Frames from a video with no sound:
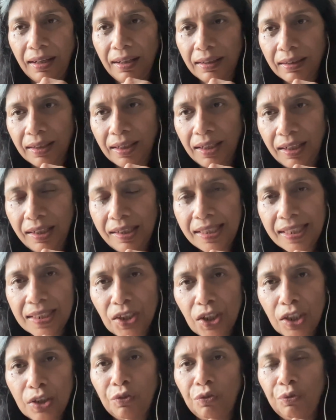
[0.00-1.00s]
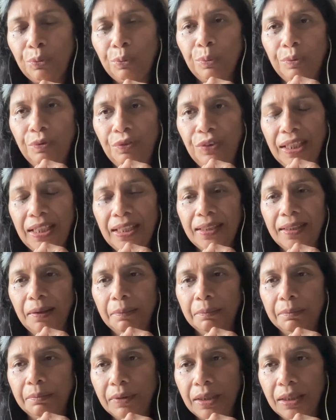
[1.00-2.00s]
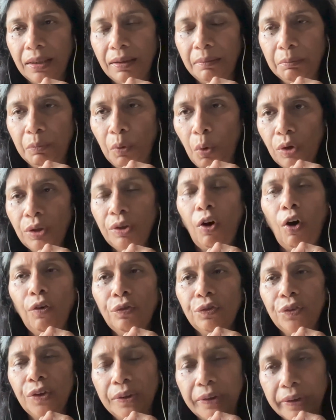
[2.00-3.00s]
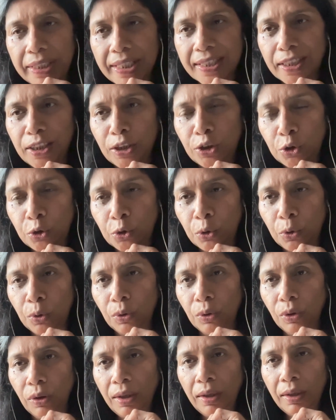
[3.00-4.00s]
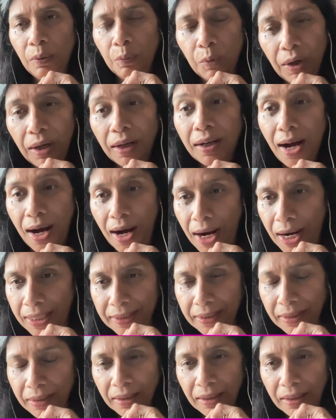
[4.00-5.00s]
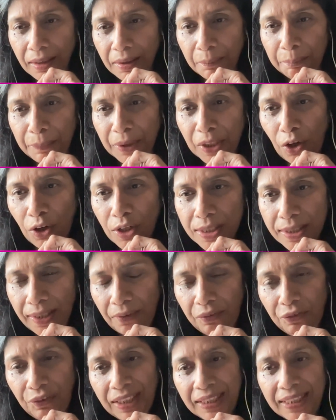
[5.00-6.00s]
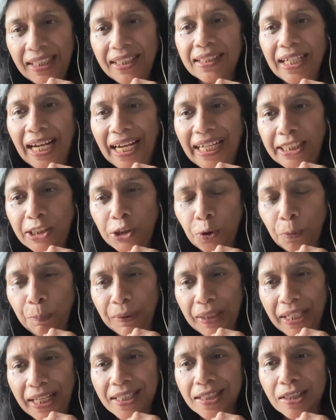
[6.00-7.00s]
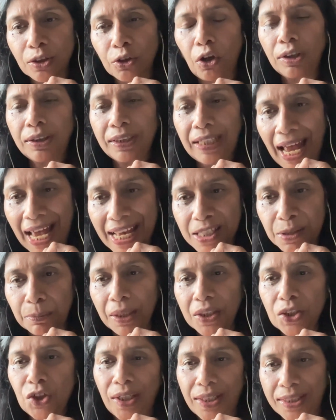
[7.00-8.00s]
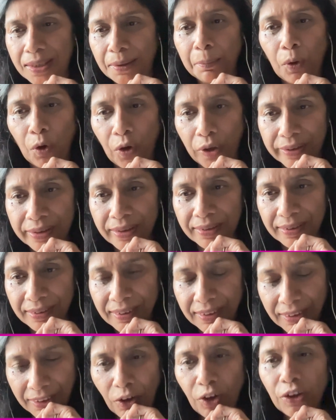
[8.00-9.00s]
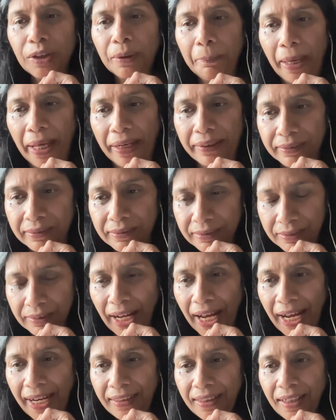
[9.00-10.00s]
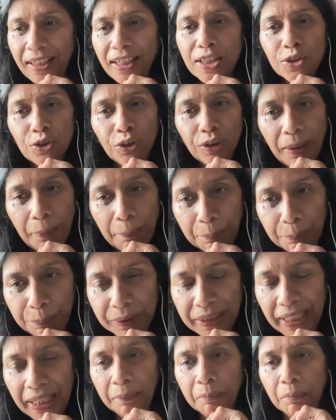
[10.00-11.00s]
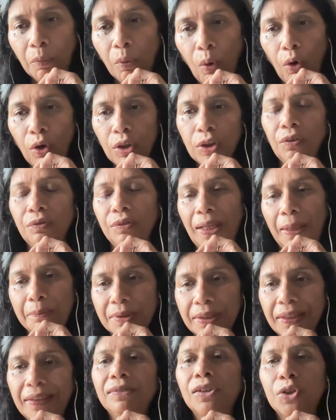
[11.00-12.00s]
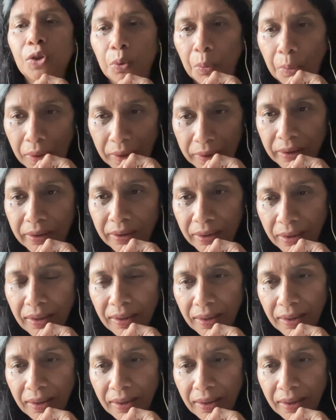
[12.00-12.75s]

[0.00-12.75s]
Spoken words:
girls just feel more of the reason to work hard because they feel their right to play is not as much as the boys or the men, right? So they bring more of themselves to work.